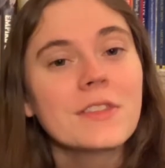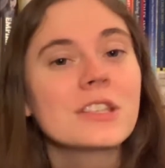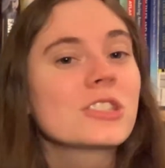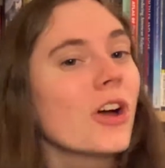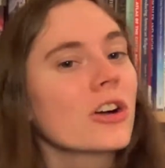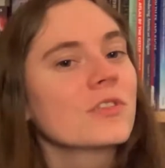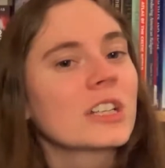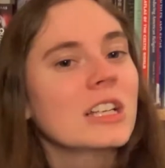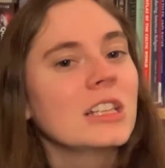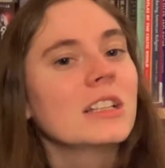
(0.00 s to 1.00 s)
The Song of
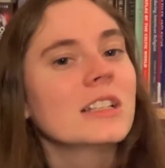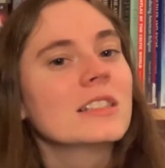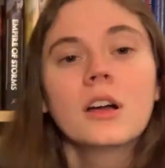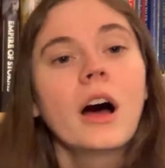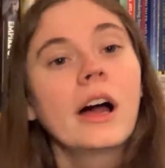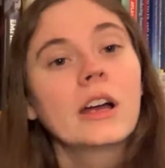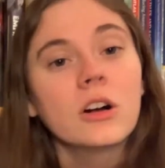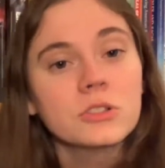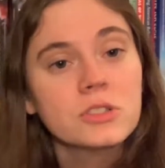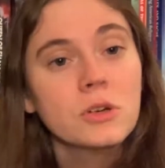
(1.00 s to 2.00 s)
Achilles. I
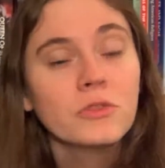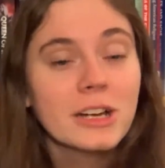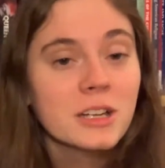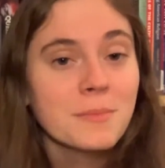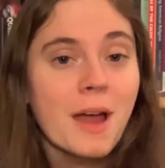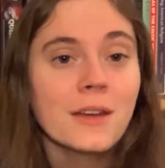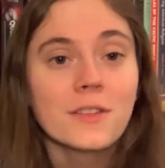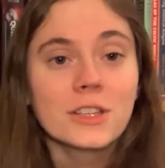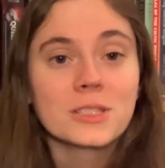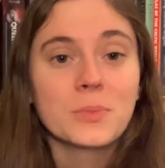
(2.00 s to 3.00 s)
also recommend
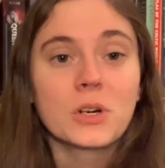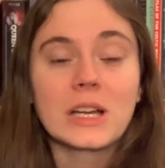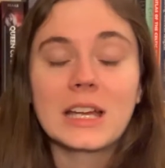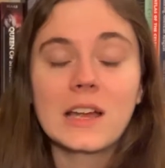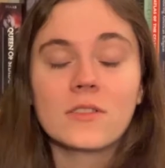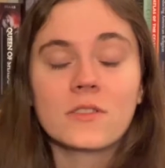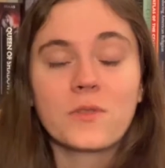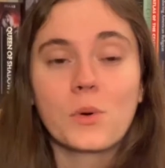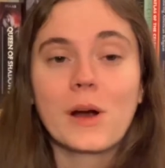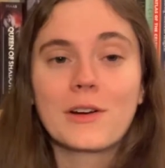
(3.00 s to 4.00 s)
this book. I gave it
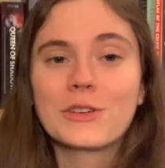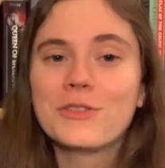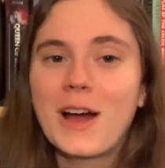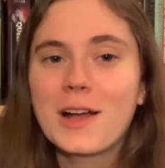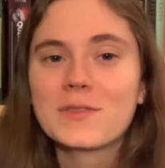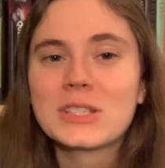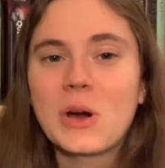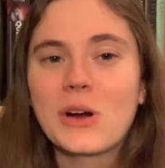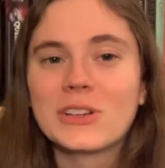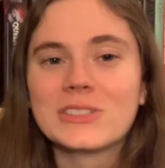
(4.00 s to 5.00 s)
four out of five
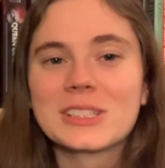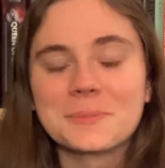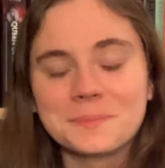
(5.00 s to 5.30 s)
stars.